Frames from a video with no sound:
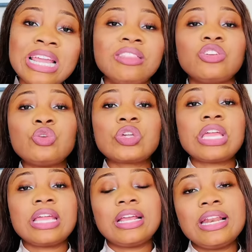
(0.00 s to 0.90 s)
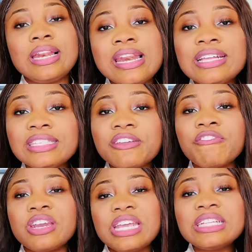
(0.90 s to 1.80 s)
in the UK. Let's take
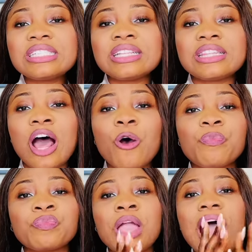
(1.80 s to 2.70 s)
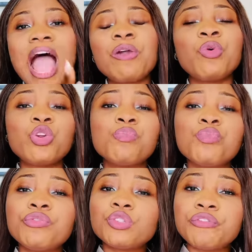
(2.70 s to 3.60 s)
for an instance now. I want to
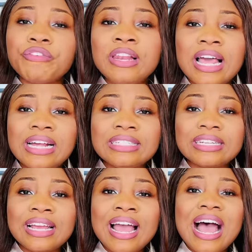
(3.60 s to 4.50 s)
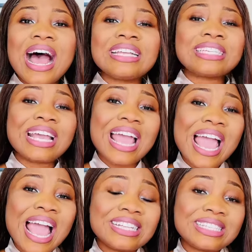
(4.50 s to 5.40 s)
move to Finland as a
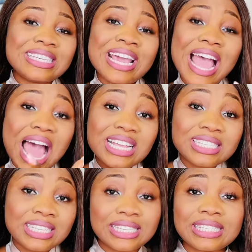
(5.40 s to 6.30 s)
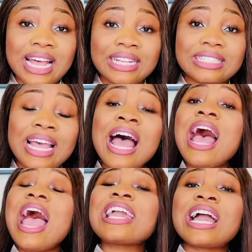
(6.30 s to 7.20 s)
healthcare assistant.
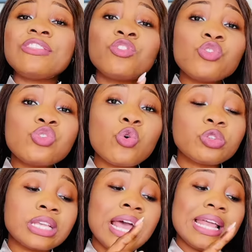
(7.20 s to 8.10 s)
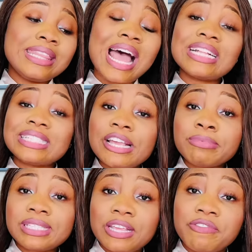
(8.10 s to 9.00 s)
I cannot use that
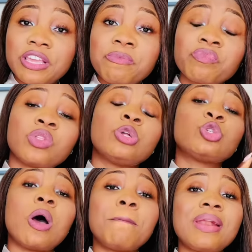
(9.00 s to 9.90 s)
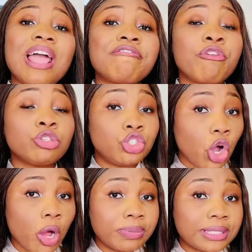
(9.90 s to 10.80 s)
same CV to apply for
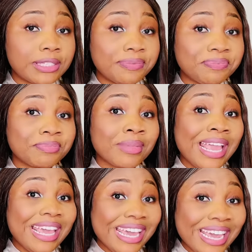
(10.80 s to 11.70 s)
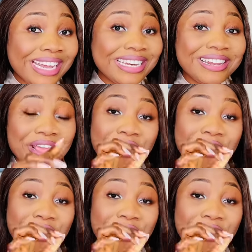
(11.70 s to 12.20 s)
jobs in,